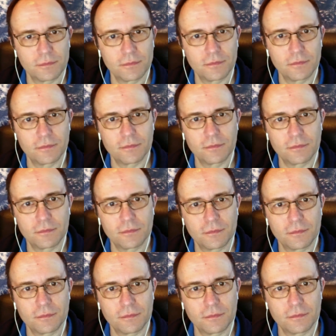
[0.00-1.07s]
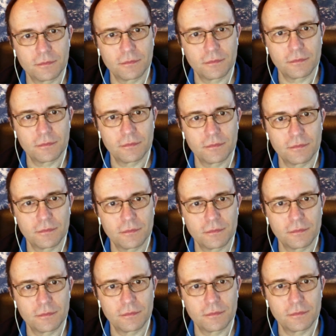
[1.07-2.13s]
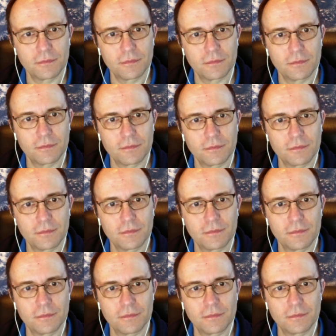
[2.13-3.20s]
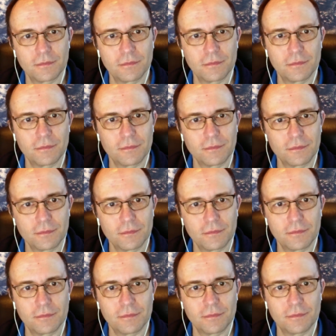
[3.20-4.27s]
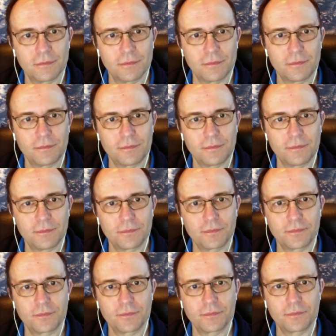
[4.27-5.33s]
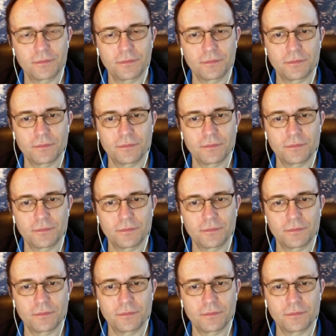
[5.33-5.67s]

(silent)